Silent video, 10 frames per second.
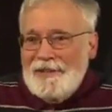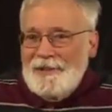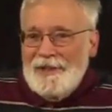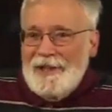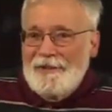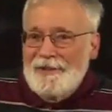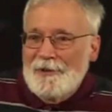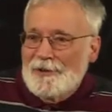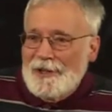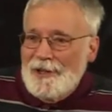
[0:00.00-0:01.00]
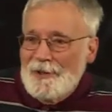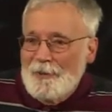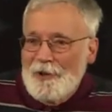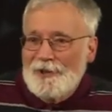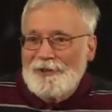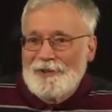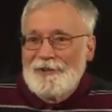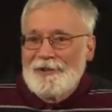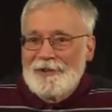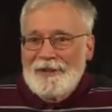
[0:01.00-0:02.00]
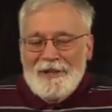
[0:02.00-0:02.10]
and you have a little guy who walks along